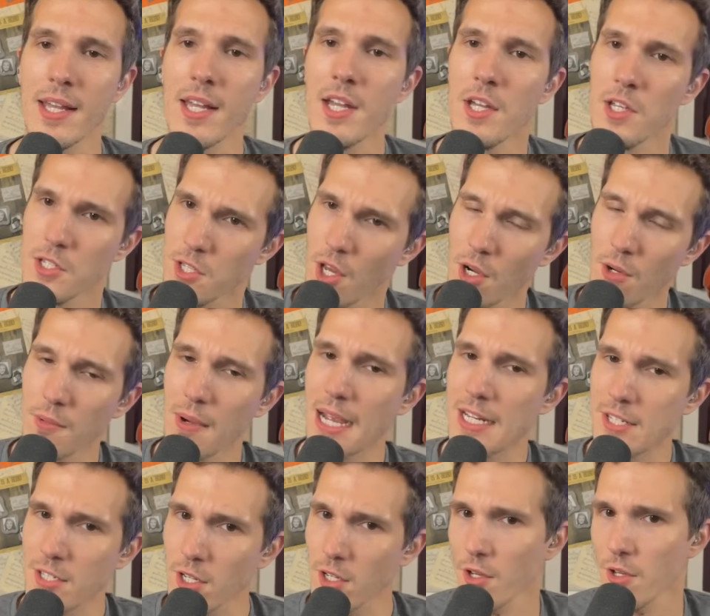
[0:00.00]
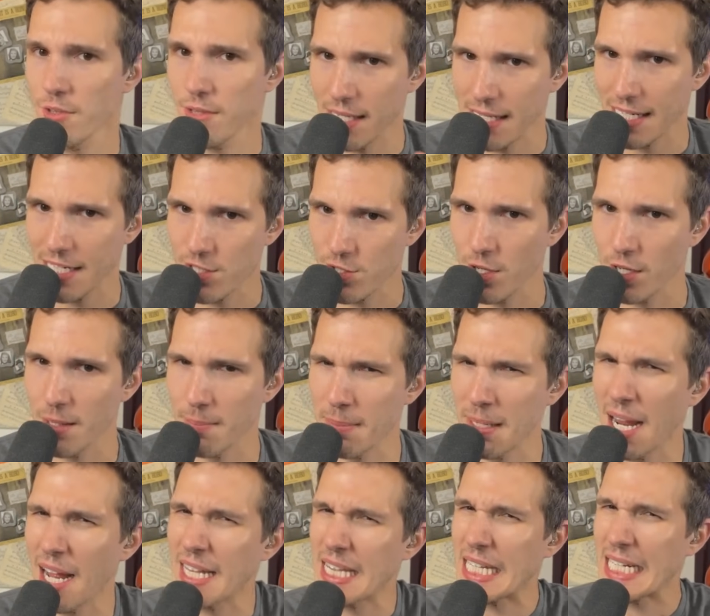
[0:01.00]
So I still don't think he's going to be
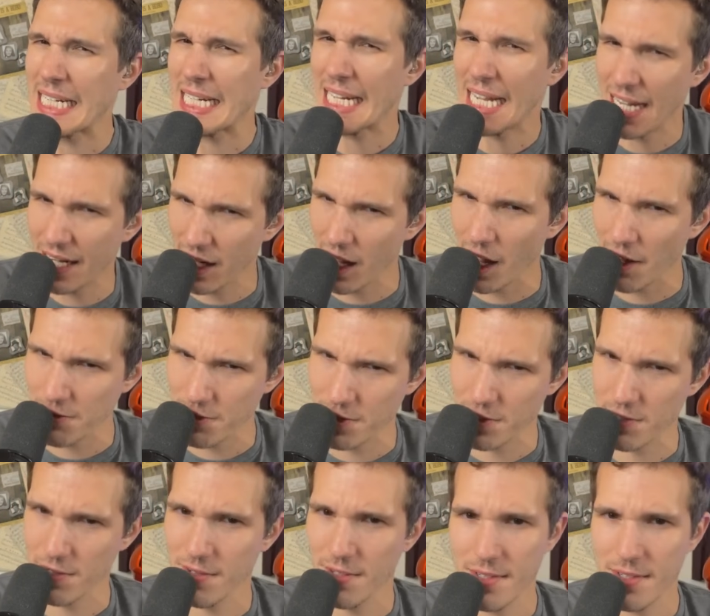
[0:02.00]
on the kickoffs